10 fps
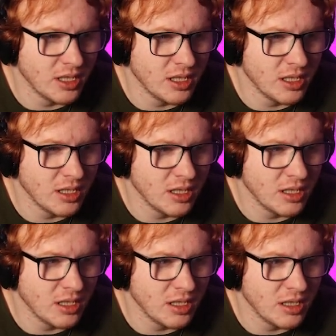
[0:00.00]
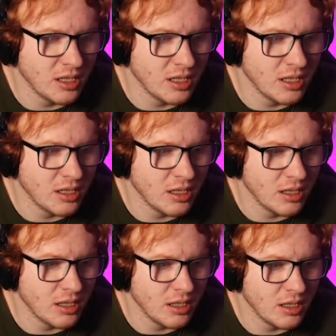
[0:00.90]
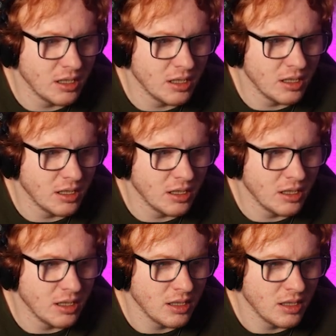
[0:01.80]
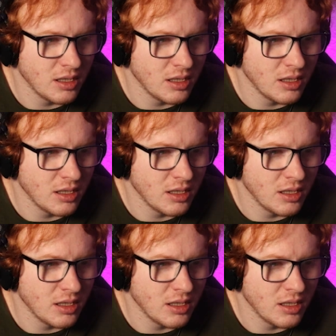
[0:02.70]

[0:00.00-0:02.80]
Nobody speaks.